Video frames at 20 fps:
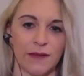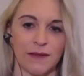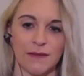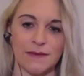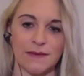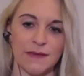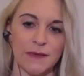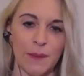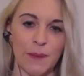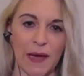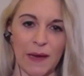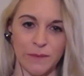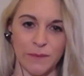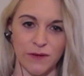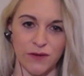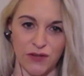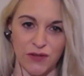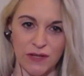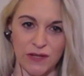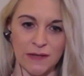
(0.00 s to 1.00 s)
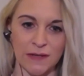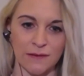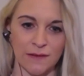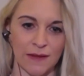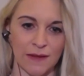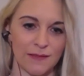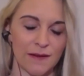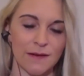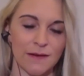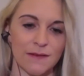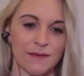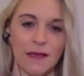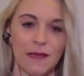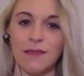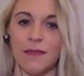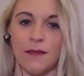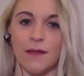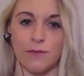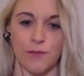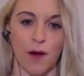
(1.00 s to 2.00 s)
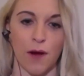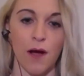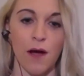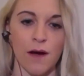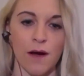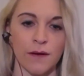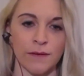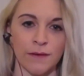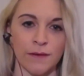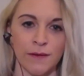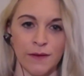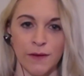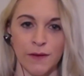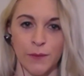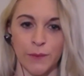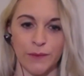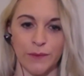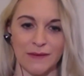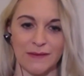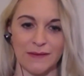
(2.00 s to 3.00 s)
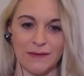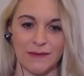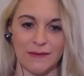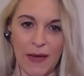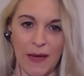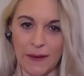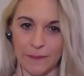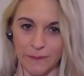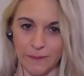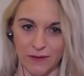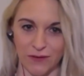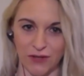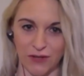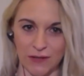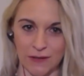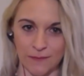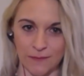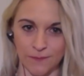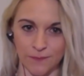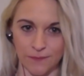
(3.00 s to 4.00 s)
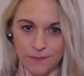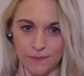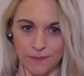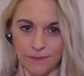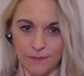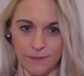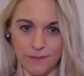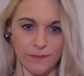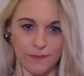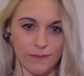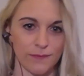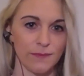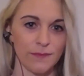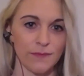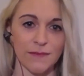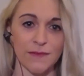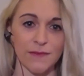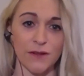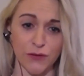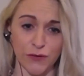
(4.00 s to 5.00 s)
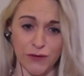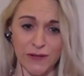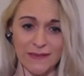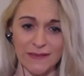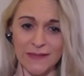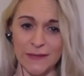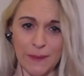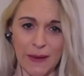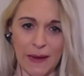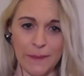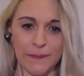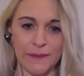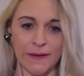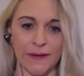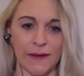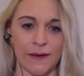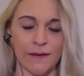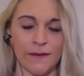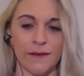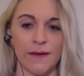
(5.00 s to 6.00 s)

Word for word: the CPAP machine. Like there's nothing wrong with a CPAP machine to treat sleep apnea,